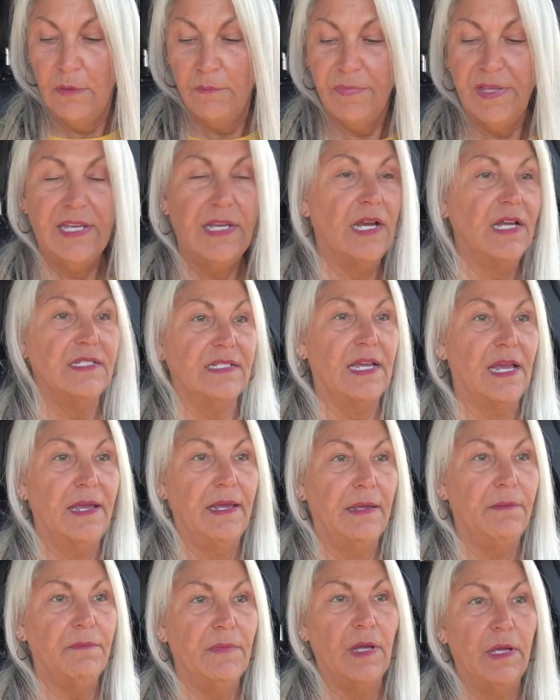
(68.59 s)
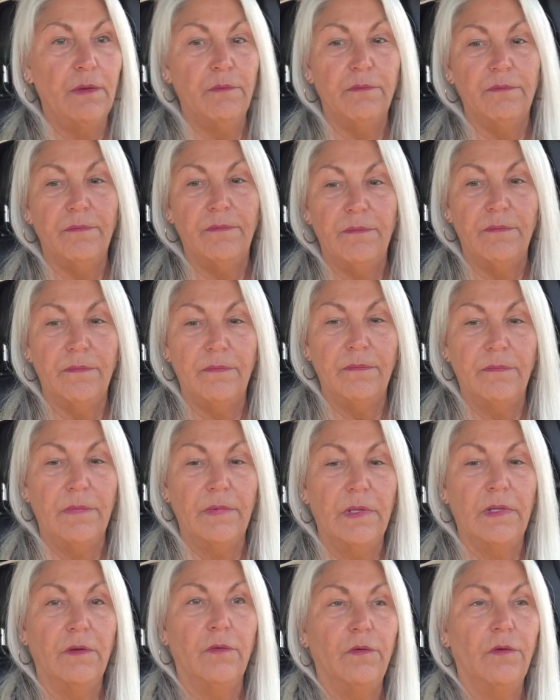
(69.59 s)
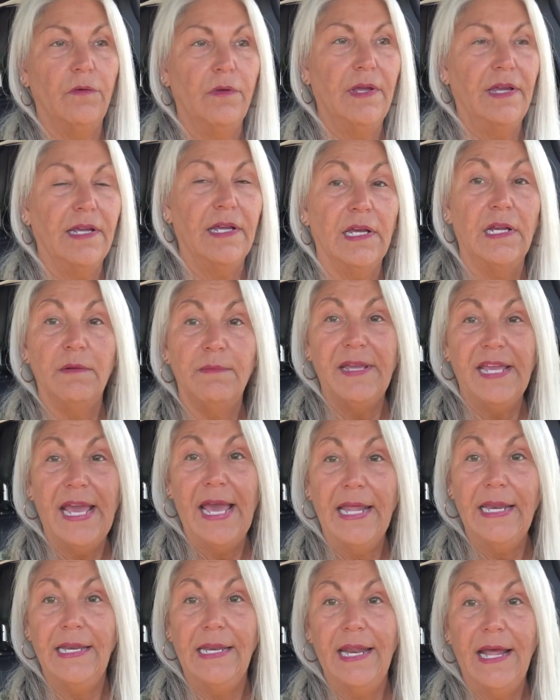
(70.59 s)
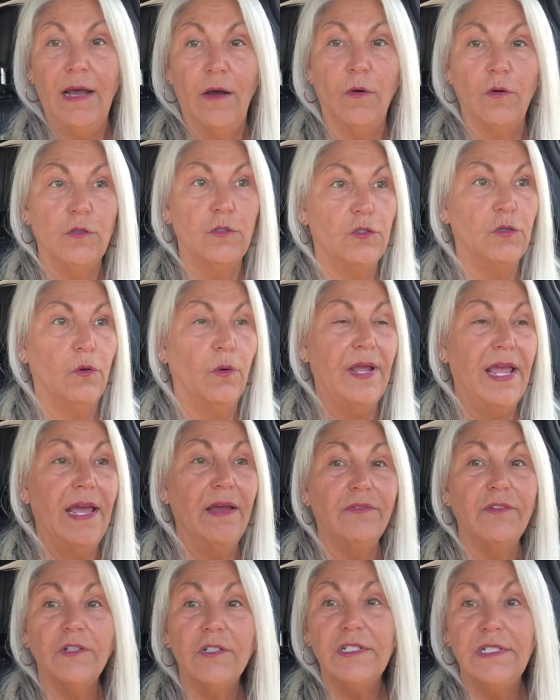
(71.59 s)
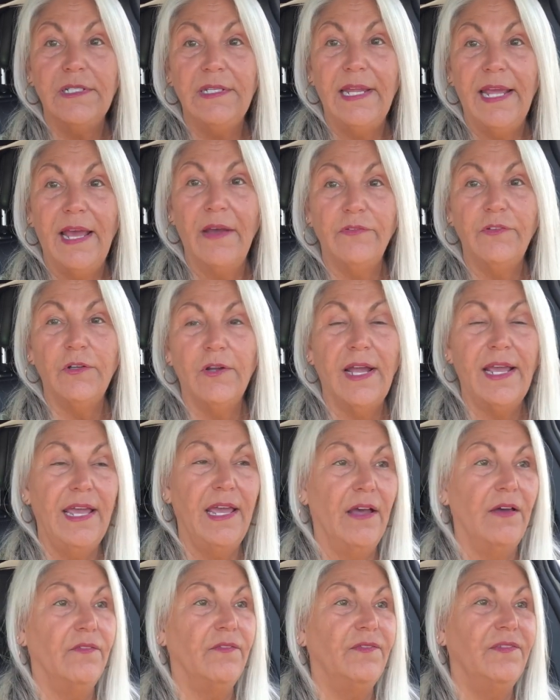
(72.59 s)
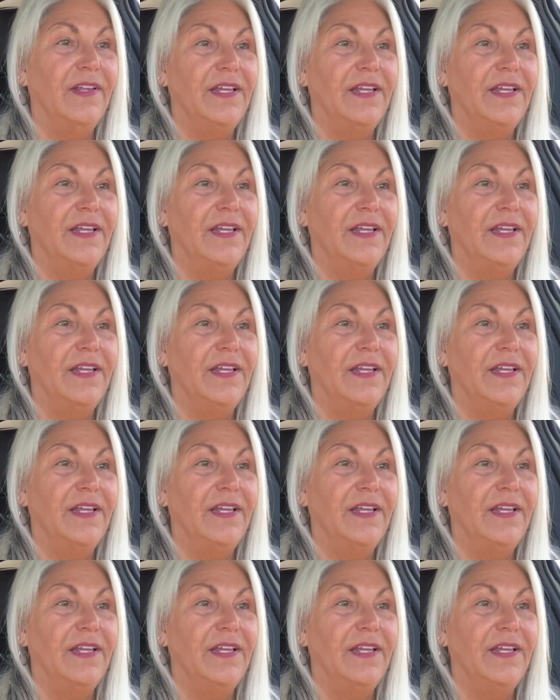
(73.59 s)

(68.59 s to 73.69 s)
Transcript: because I'm gonna be headed out. So after I have